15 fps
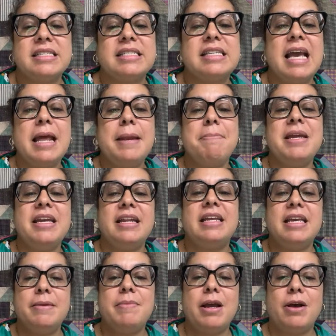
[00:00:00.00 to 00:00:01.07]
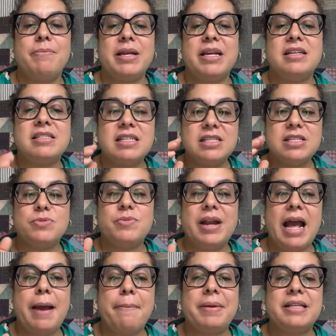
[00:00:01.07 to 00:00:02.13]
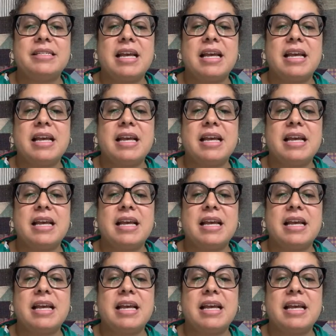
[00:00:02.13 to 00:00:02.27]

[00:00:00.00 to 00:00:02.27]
Send me an email because this is what happens.